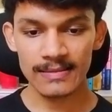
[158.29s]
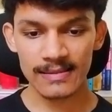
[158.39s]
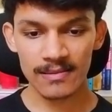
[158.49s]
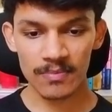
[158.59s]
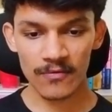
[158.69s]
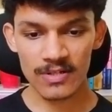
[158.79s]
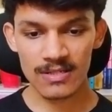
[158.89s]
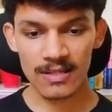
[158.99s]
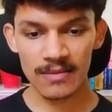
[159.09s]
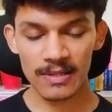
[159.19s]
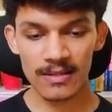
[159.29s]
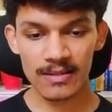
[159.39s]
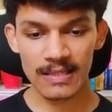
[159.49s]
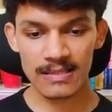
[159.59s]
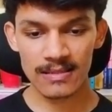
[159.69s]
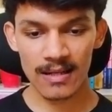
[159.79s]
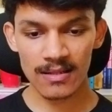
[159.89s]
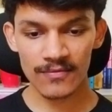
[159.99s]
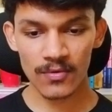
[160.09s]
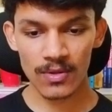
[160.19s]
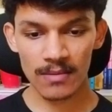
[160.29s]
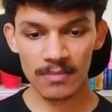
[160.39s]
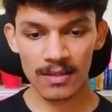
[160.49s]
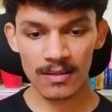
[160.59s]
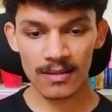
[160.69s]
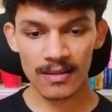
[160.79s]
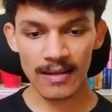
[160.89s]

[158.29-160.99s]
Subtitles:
just a professional email address and your phone number